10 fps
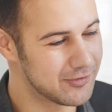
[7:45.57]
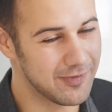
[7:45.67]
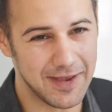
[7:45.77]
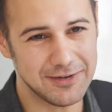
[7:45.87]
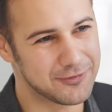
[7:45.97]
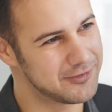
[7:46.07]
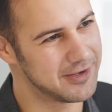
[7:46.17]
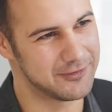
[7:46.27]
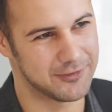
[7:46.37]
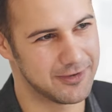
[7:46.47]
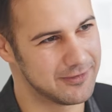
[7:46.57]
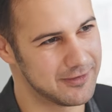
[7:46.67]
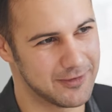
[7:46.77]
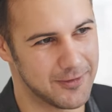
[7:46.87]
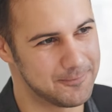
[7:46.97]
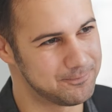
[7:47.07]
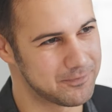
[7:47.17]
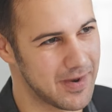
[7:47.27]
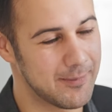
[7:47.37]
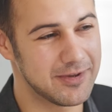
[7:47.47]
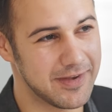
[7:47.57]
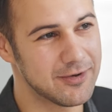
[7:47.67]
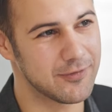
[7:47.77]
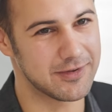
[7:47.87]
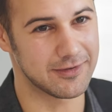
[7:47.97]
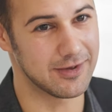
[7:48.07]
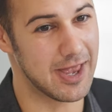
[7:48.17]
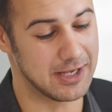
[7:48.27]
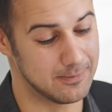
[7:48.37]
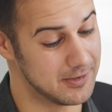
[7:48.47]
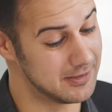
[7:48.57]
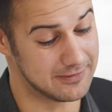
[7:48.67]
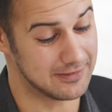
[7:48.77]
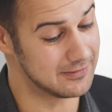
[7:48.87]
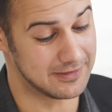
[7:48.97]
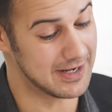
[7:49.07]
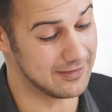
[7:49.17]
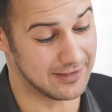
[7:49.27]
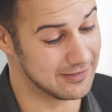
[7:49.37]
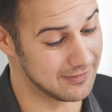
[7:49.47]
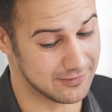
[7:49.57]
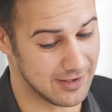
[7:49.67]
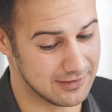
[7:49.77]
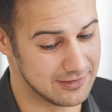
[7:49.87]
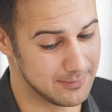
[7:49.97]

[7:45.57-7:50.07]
Light for Sangiovese, though. I mean, Sangiovese is light, but it's not like this light,